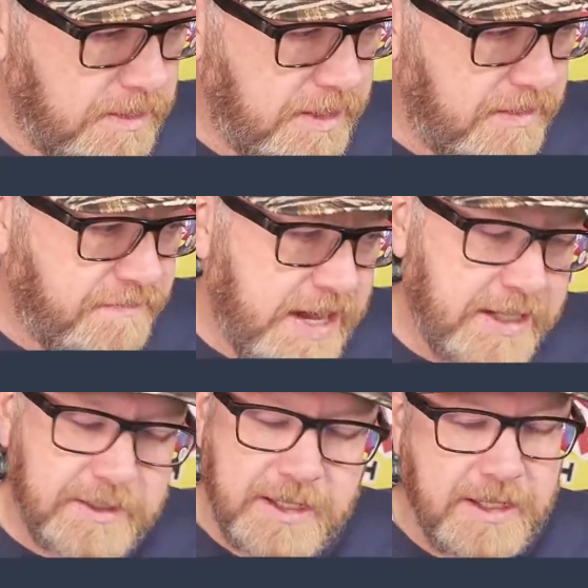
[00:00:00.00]
In
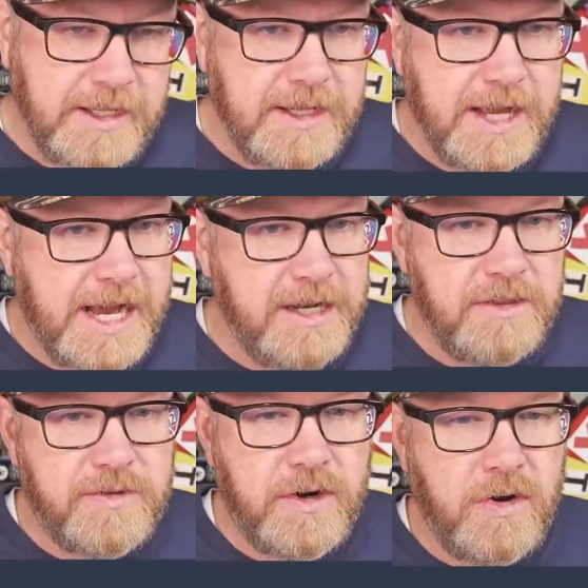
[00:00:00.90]
fact, I
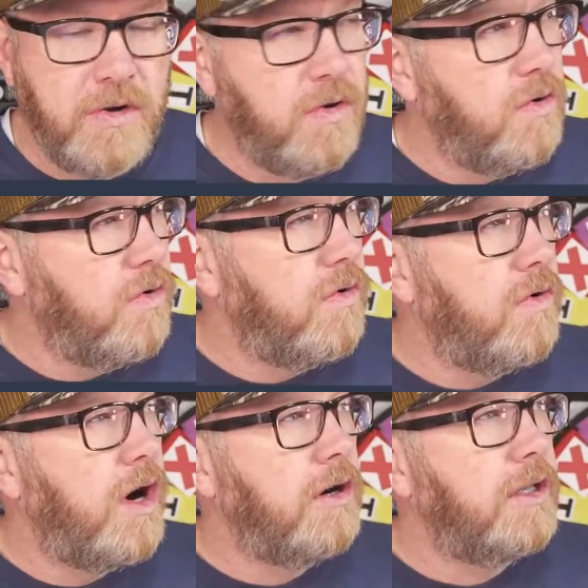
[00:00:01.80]
didn't
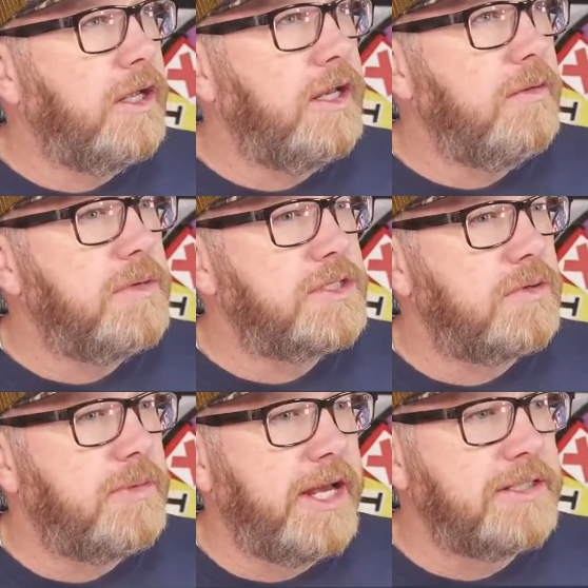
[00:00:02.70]
throw hardly any
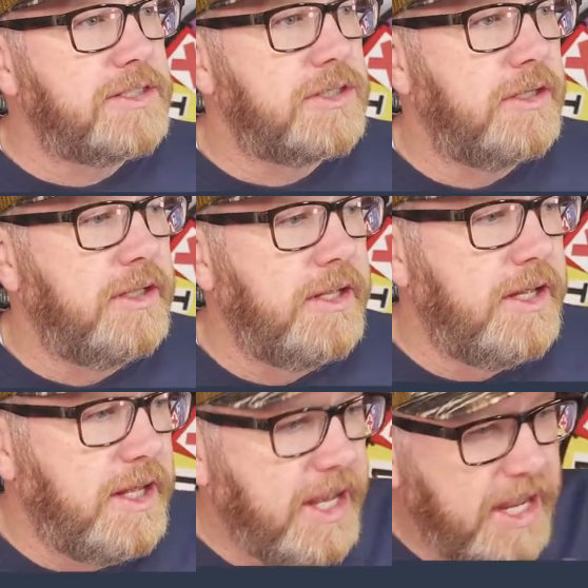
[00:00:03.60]
missile baits.
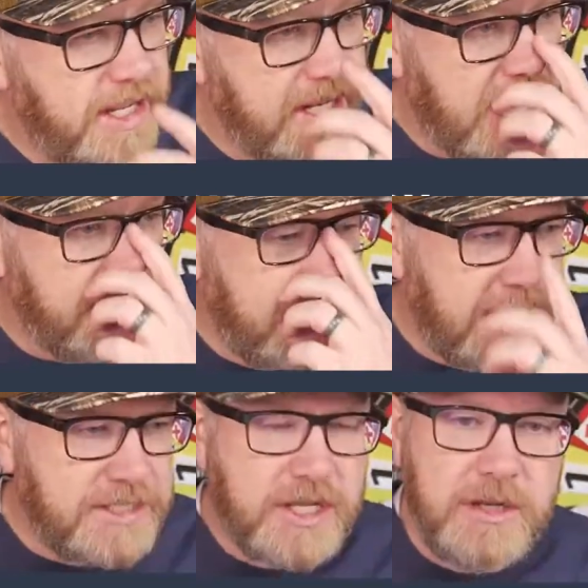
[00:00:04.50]
And I think
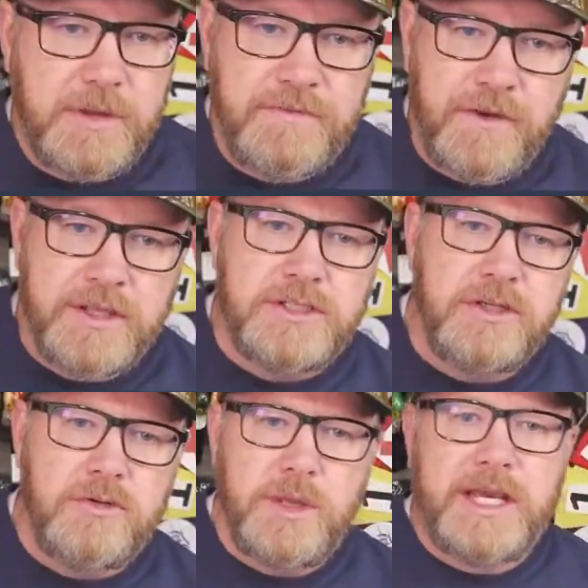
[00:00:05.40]
that's going to be fun
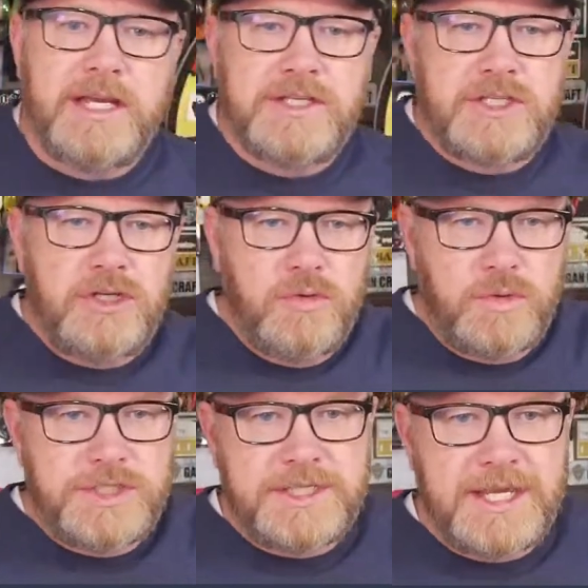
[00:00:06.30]
too because you
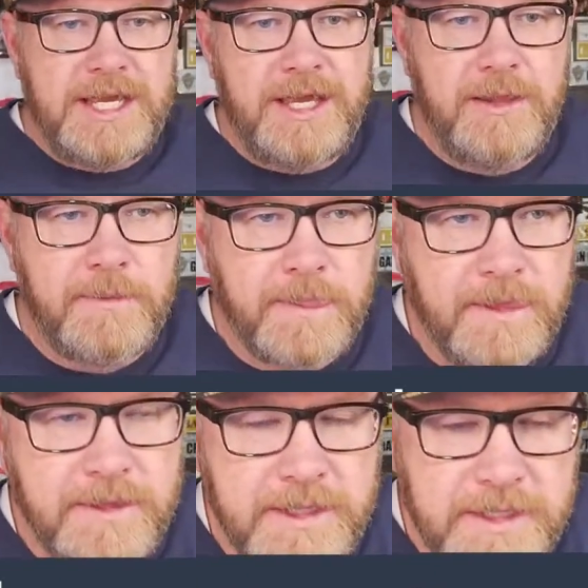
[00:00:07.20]
will see
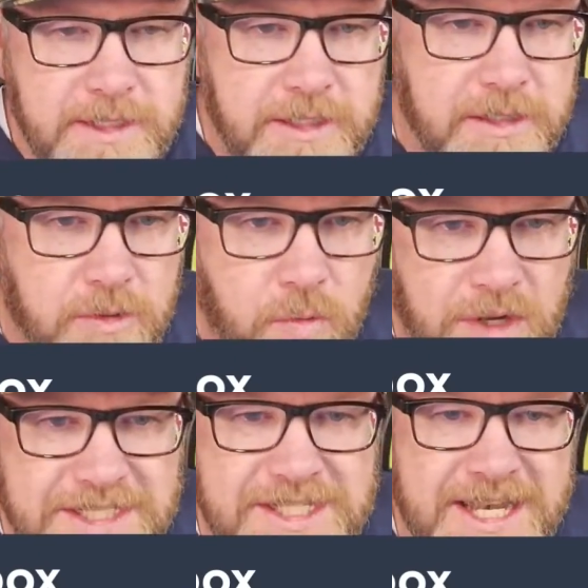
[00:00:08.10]

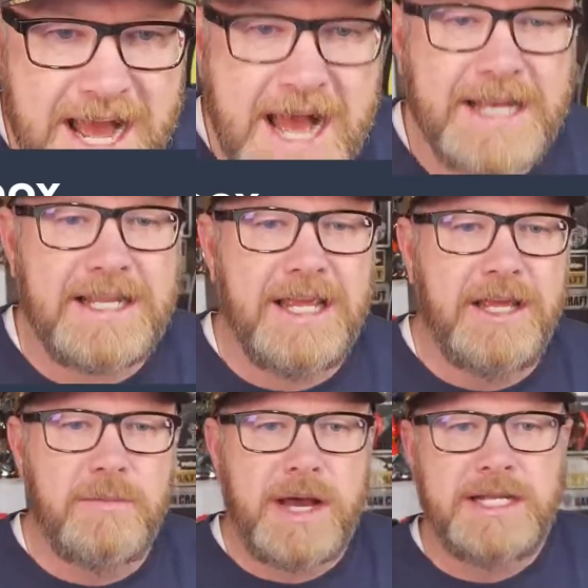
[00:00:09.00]
what's not
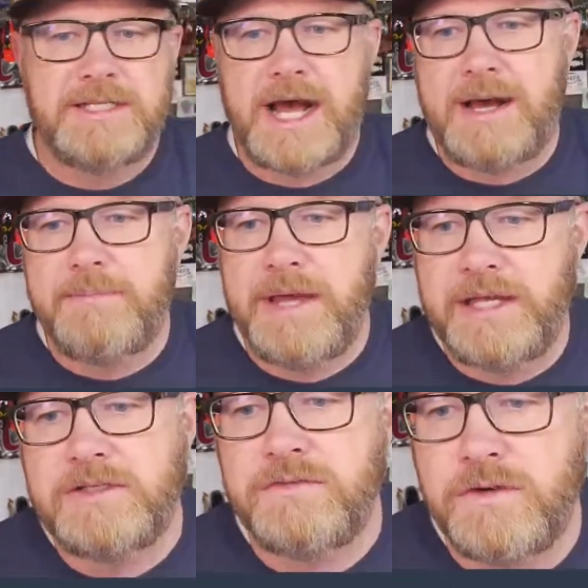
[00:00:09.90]
in my top
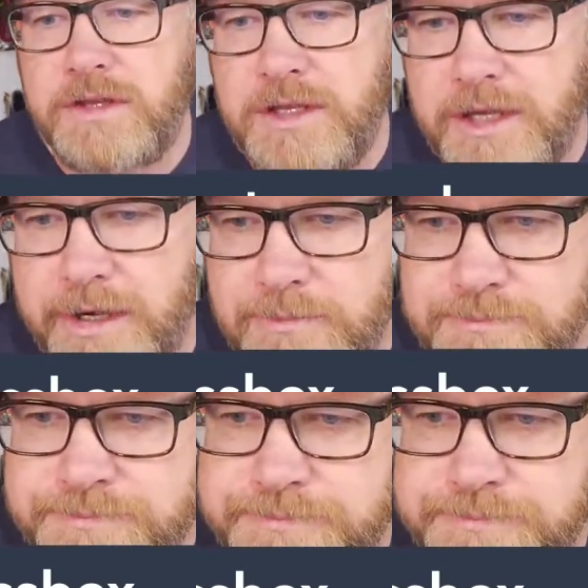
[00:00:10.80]
baits for the year.